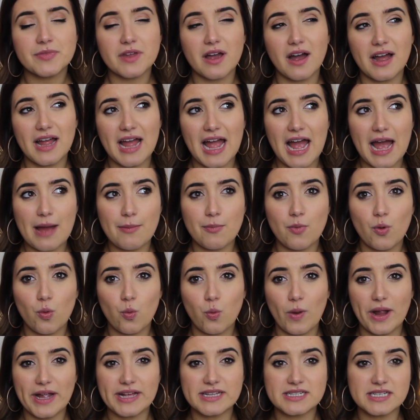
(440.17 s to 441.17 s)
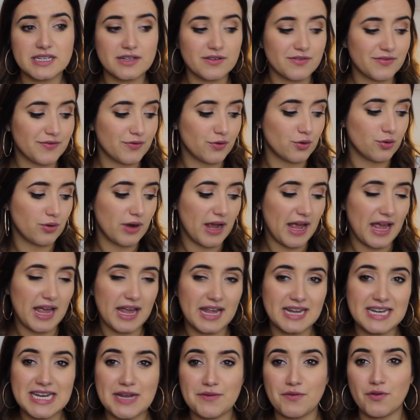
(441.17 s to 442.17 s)
I am waiting for
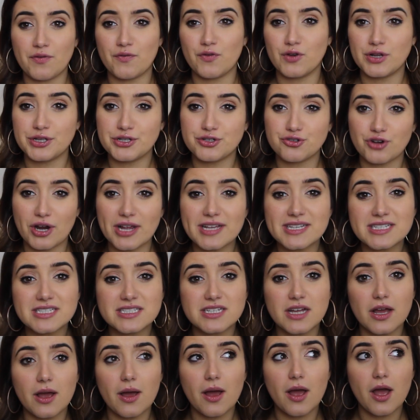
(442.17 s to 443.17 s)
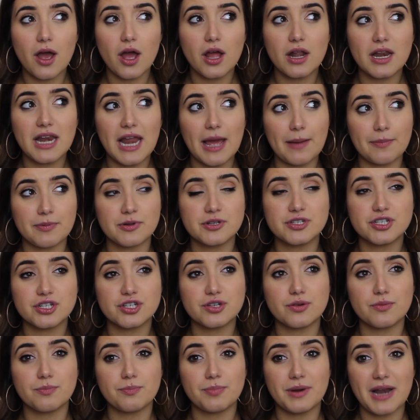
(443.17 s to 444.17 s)
a never fully dressed leopard
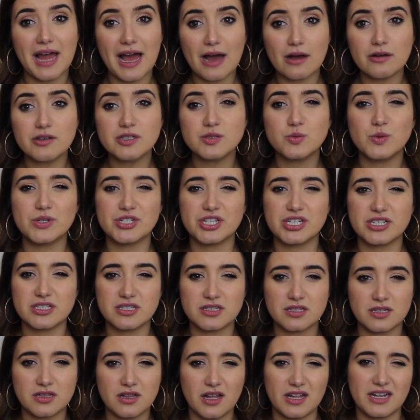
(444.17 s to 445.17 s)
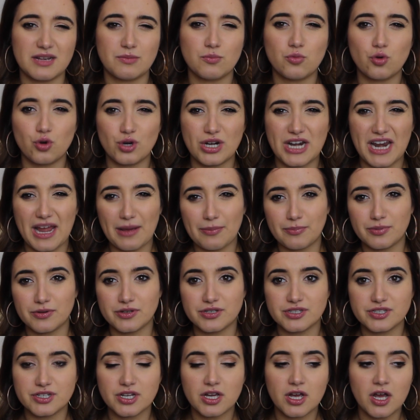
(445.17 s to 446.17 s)
blouse, which is like more
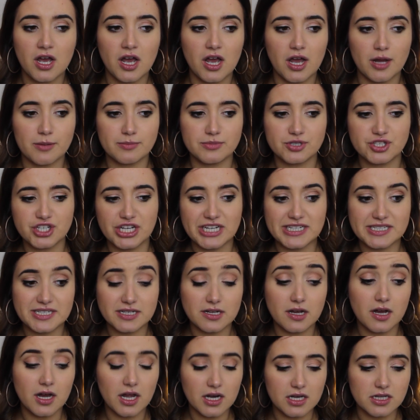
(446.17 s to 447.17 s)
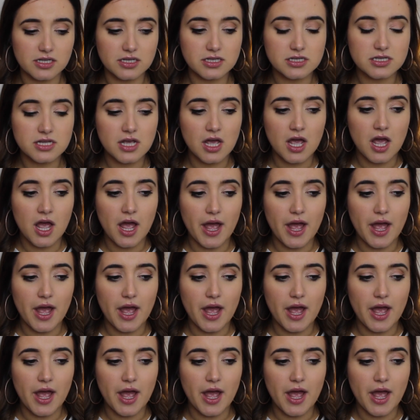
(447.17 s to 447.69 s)
leopard cheetah colours,